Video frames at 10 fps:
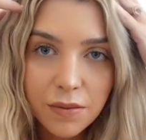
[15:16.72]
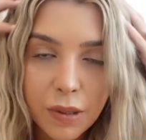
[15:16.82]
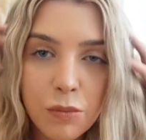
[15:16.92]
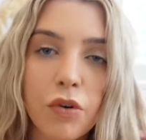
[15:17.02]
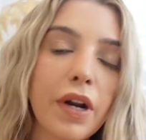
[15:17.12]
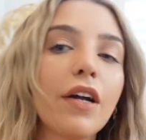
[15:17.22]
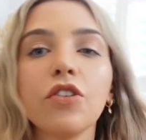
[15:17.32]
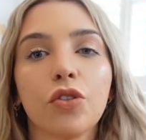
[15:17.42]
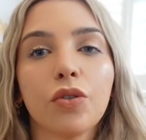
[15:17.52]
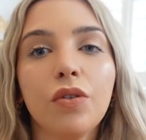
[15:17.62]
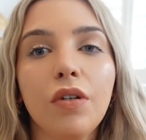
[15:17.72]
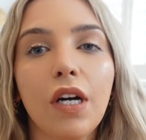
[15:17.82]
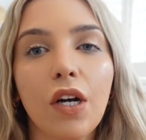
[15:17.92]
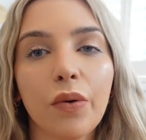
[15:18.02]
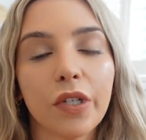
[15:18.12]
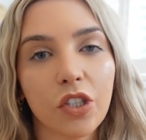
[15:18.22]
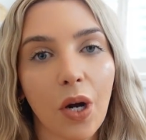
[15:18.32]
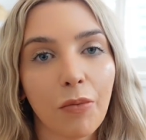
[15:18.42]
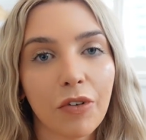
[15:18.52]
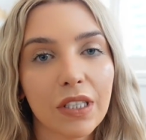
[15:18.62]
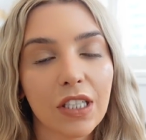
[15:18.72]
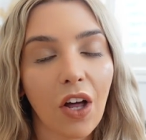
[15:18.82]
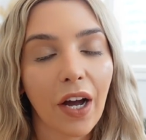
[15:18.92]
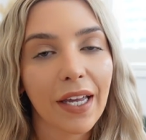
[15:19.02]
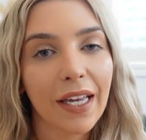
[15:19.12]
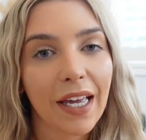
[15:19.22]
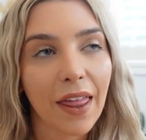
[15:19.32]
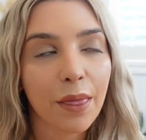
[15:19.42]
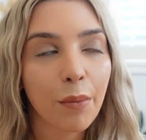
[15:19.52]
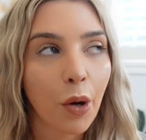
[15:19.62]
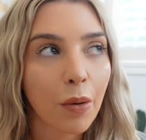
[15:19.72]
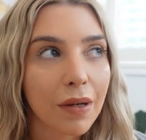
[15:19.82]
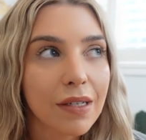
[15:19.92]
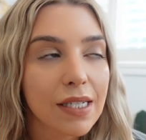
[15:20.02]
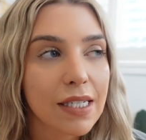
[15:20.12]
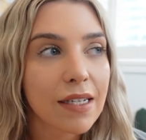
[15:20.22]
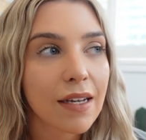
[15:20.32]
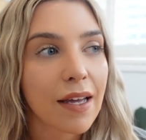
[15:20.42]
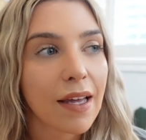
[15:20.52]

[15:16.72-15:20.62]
a bit more natural, which I'm really liking at the moment.